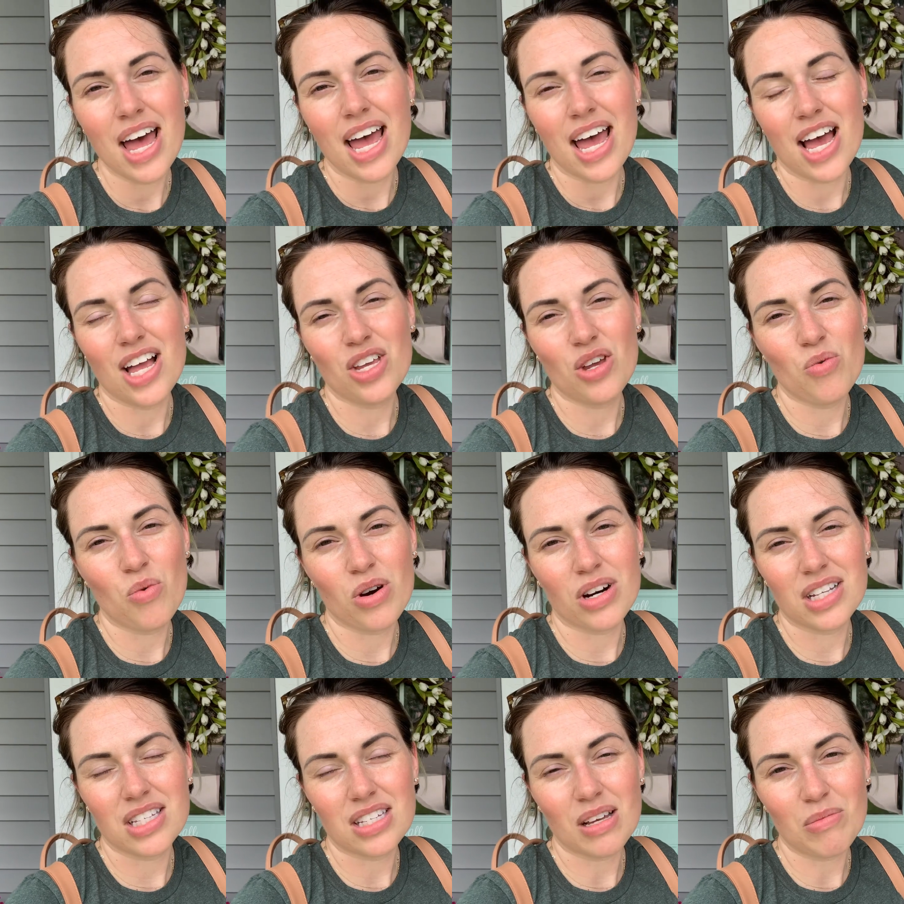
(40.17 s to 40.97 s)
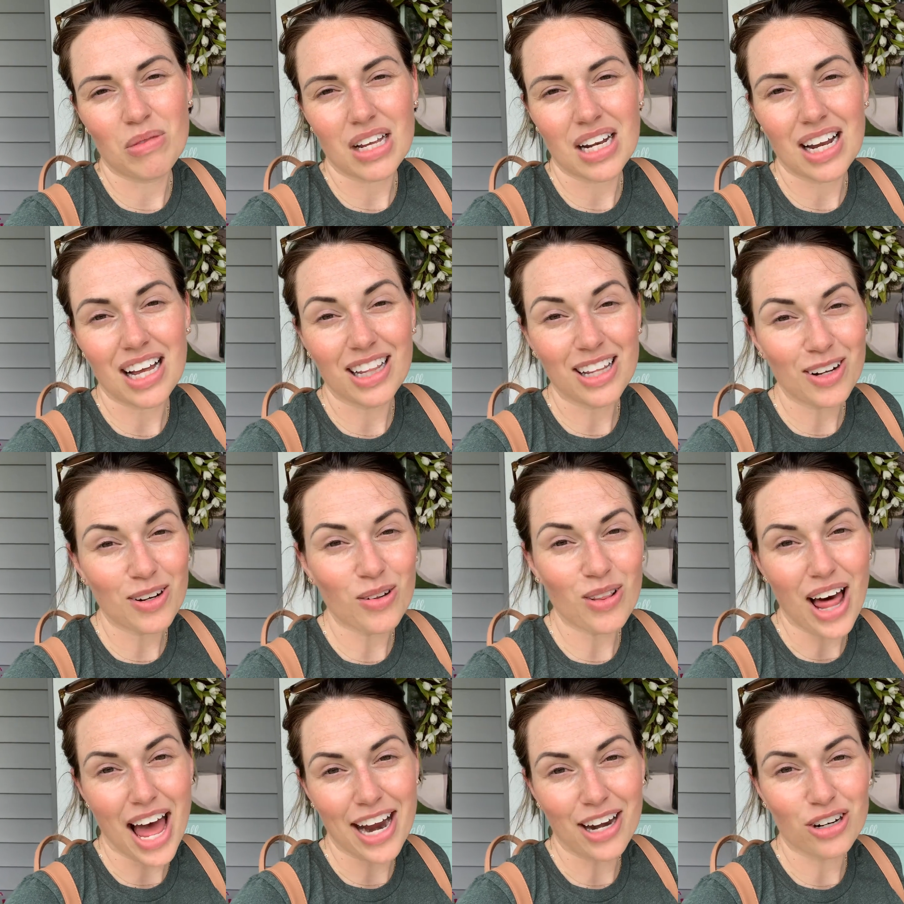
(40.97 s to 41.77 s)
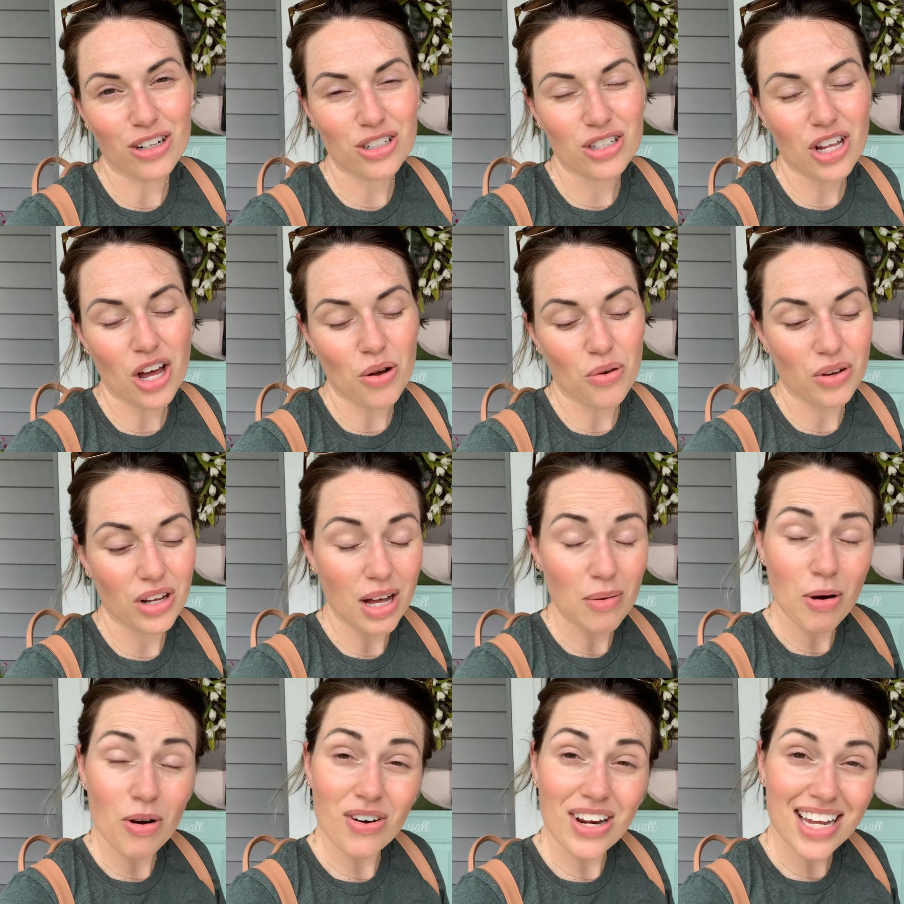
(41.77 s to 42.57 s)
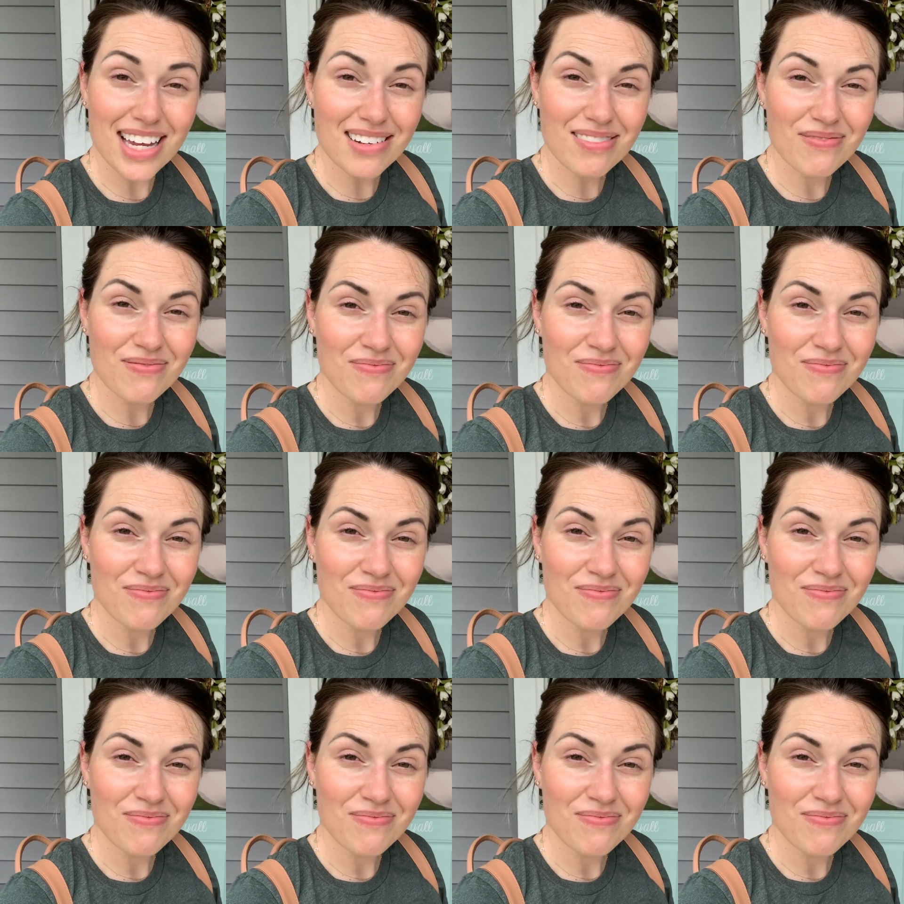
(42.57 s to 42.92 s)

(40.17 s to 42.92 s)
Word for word: and you wanted something a little lighter. So come on in,